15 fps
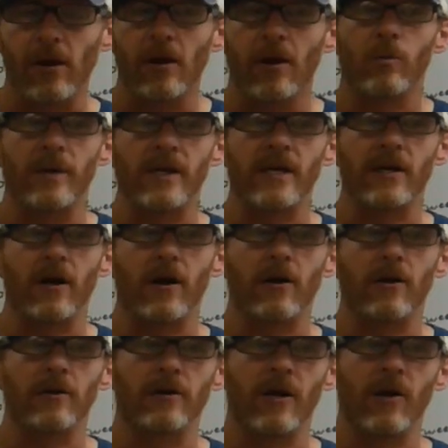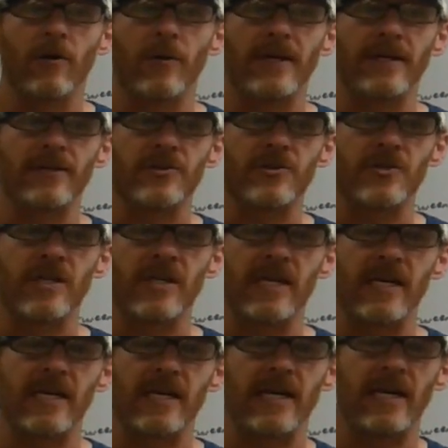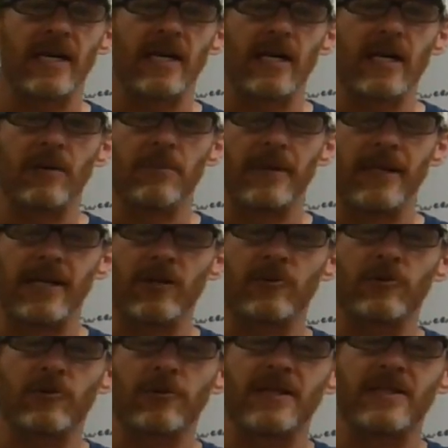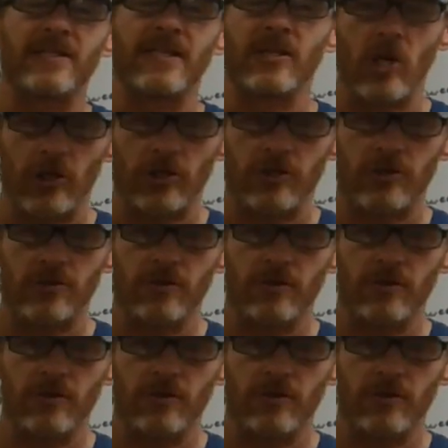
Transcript: we are going to see an increasing cost